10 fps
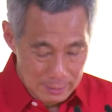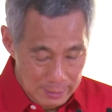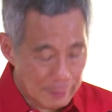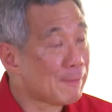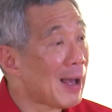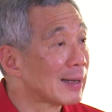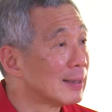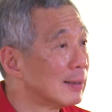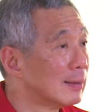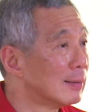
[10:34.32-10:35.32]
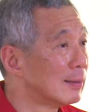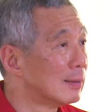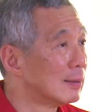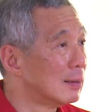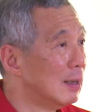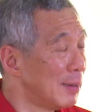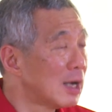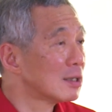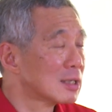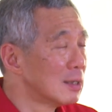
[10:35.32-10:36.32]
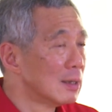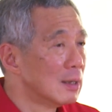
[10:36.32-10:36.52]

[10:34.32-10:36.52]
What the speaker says: In fact, because